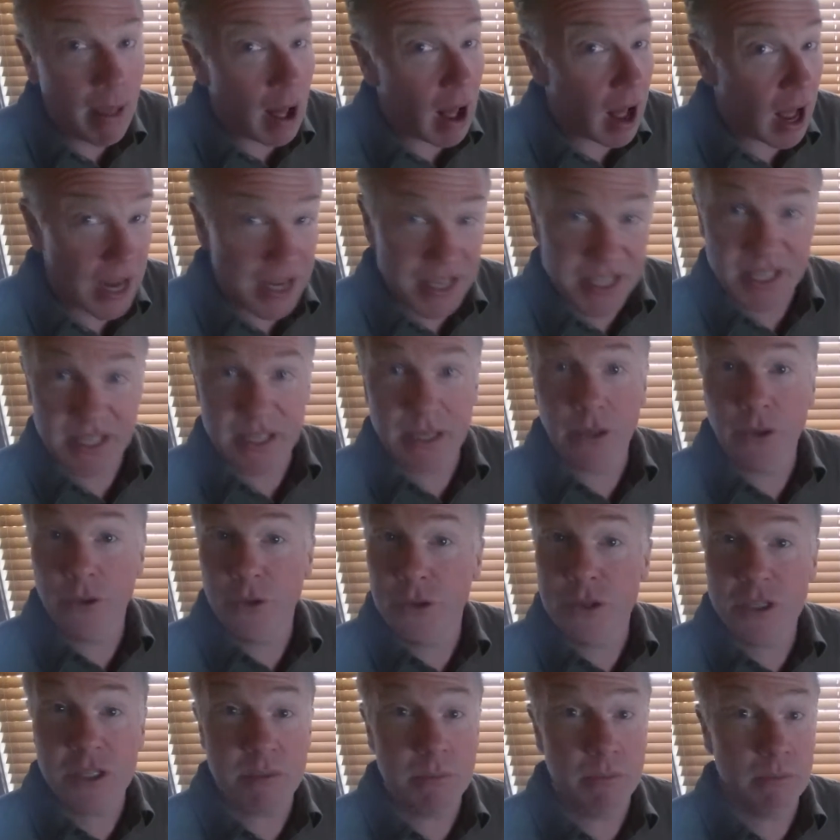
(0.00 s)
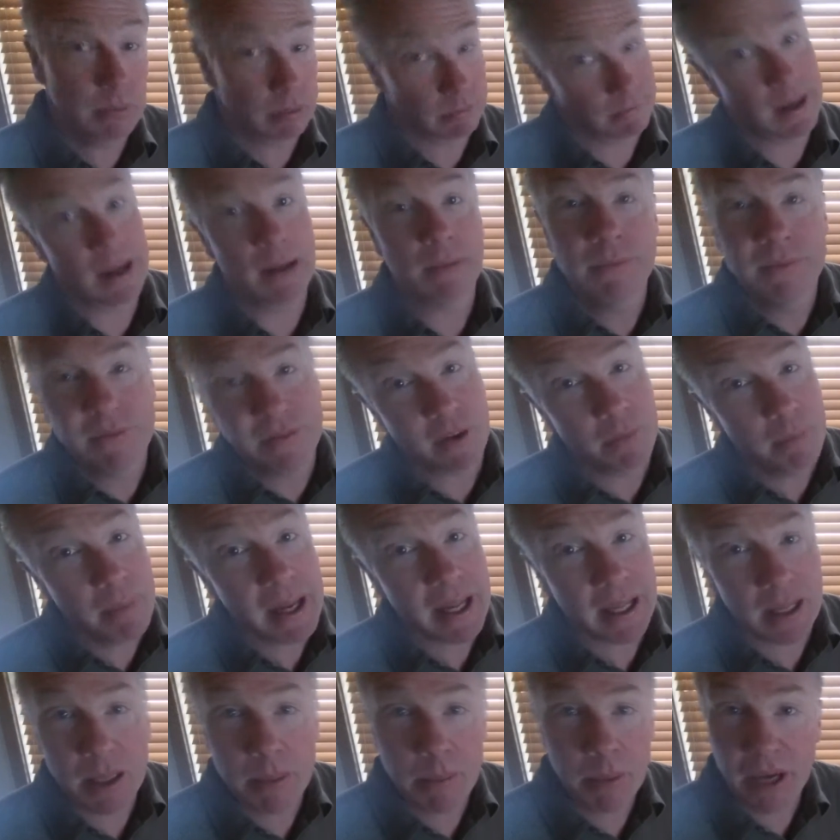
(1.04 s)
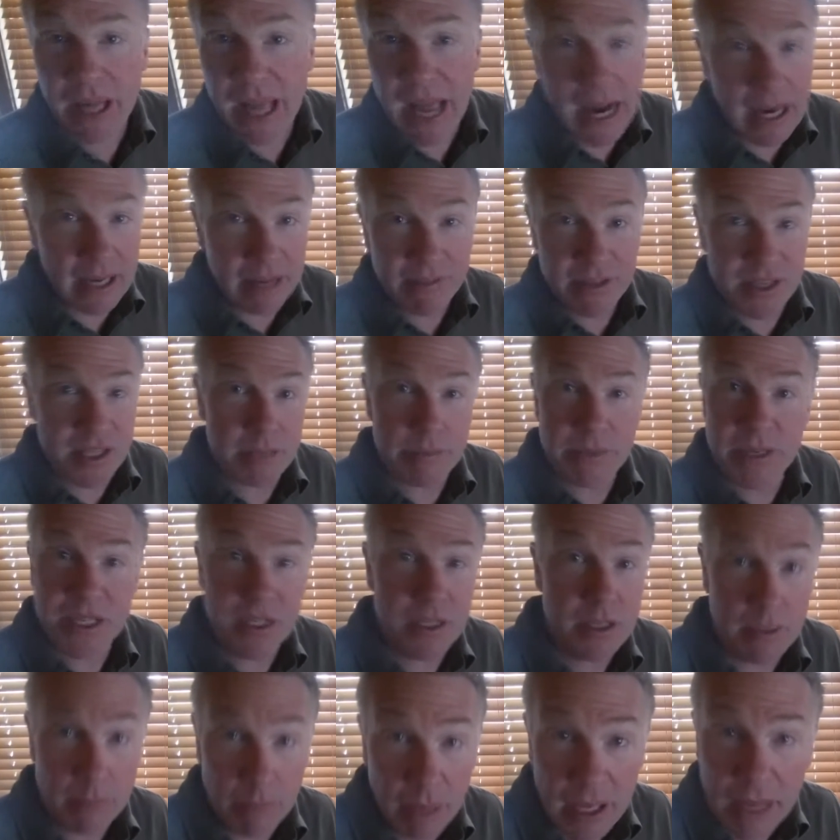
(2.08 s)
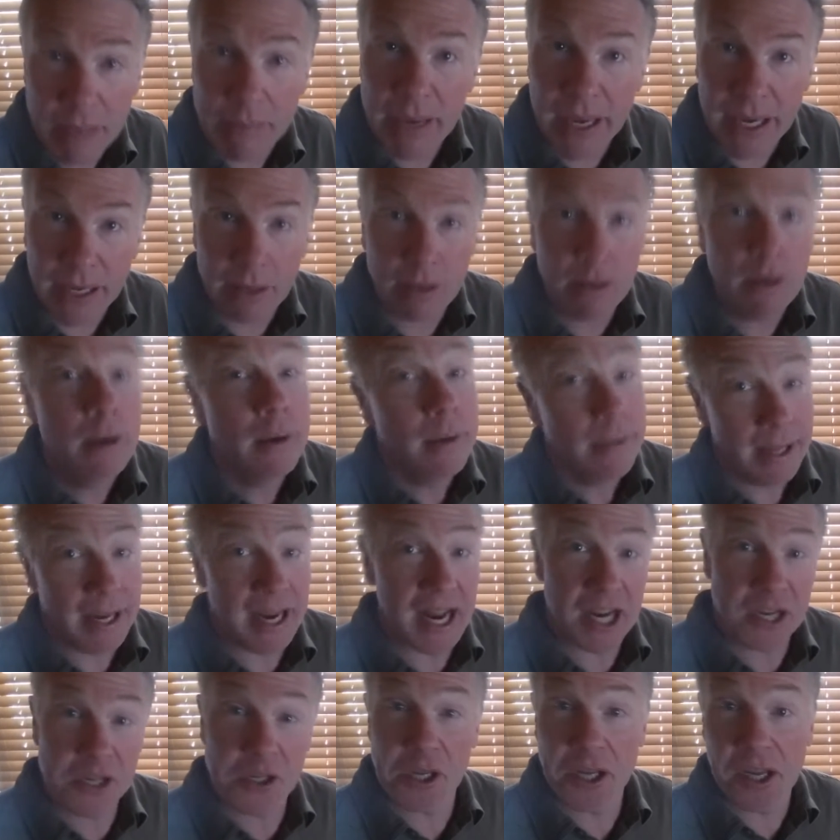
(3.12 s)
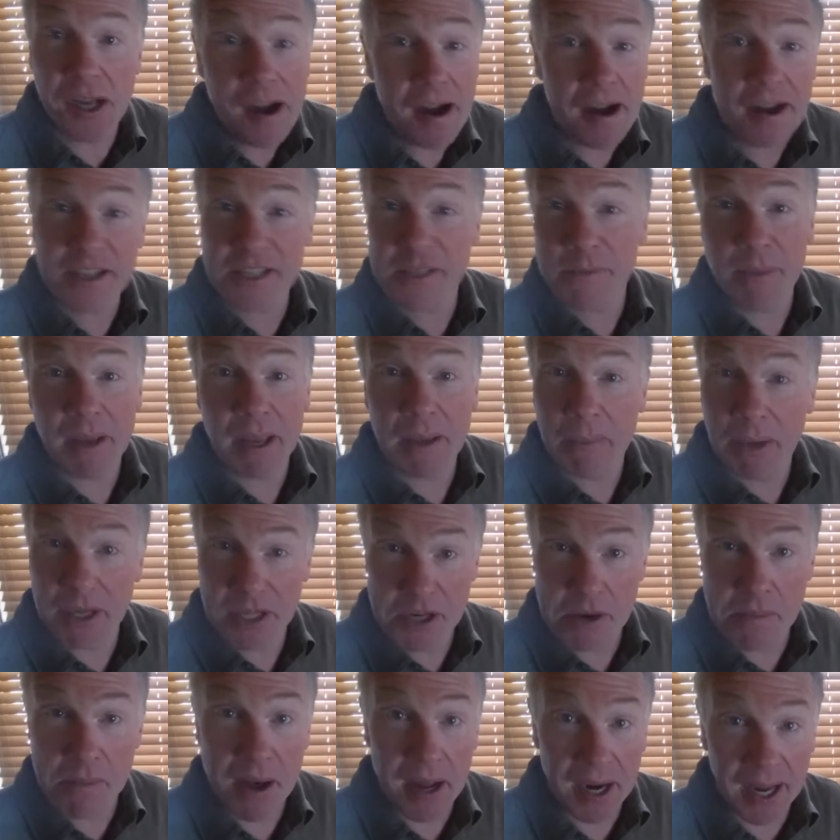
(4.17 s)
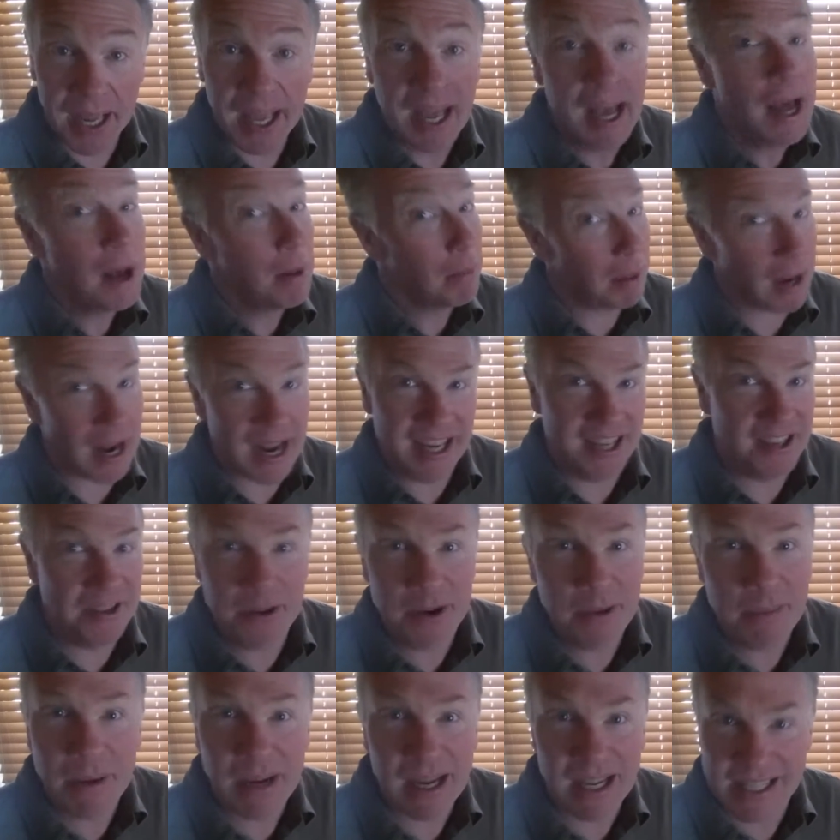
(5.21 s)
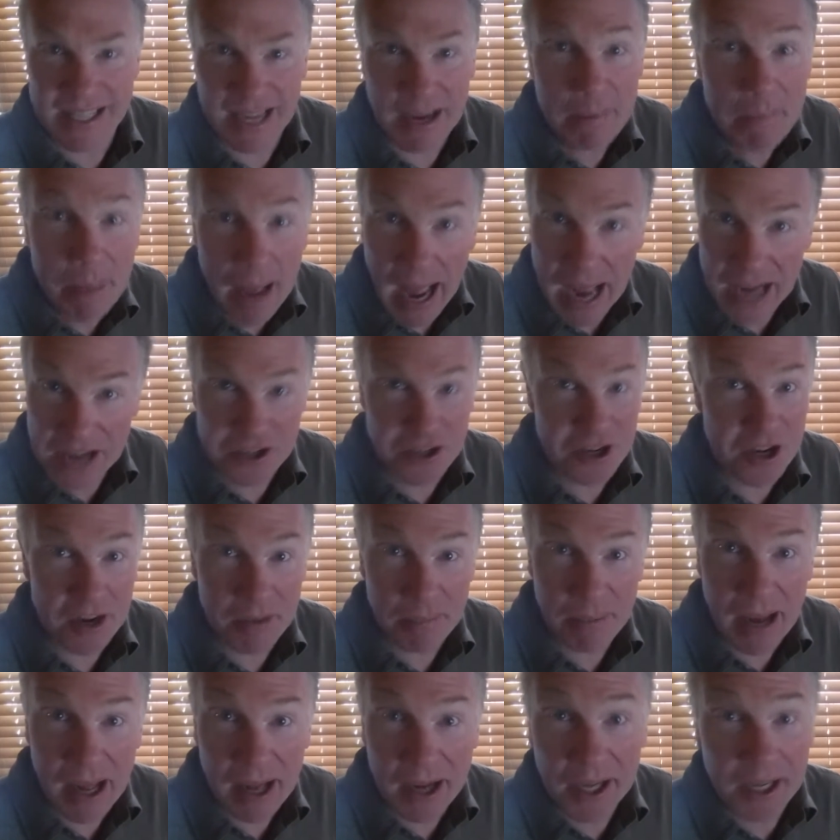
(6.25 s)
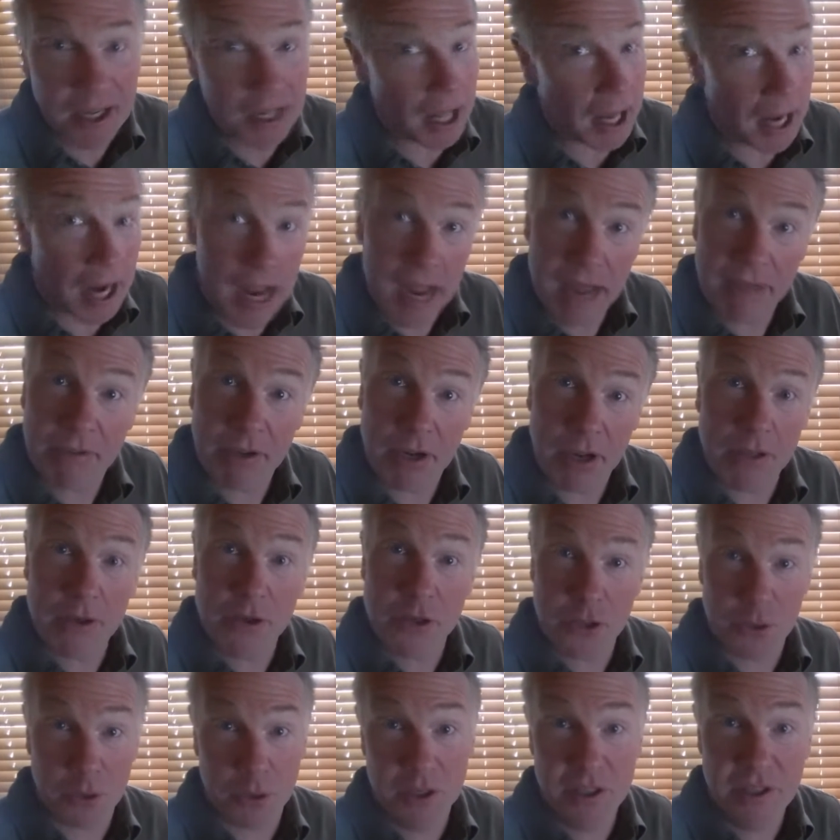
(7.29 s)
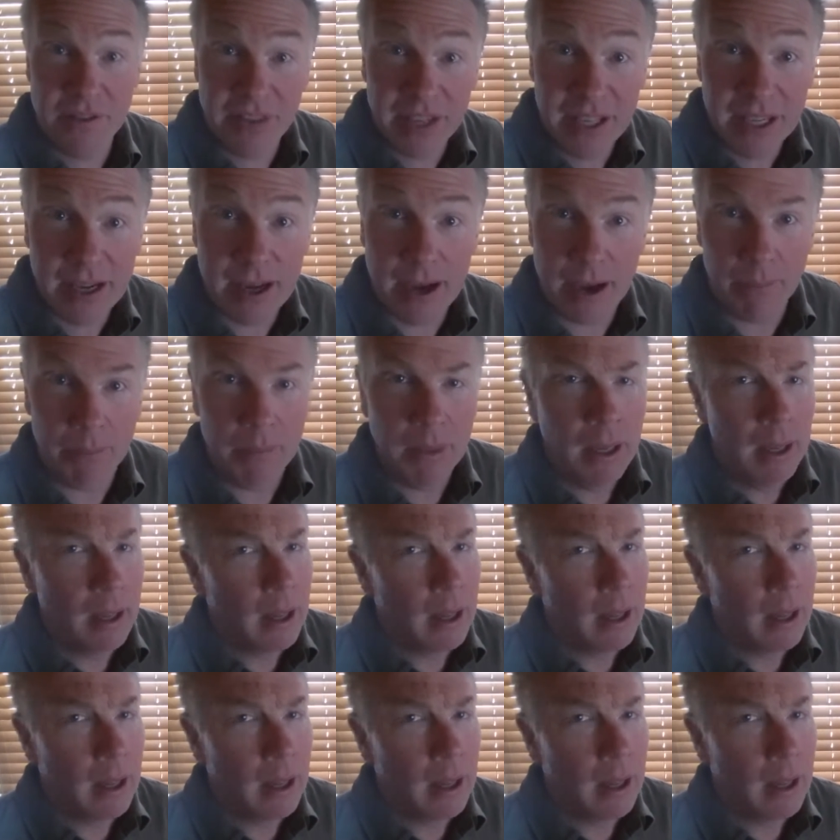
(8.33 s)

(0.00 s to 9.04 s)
I still do some, well, for me, liberty activism isn't a moneymaker. It actually costs me a bunch of money, but I do it because I'm passionate about it and I have another source of income.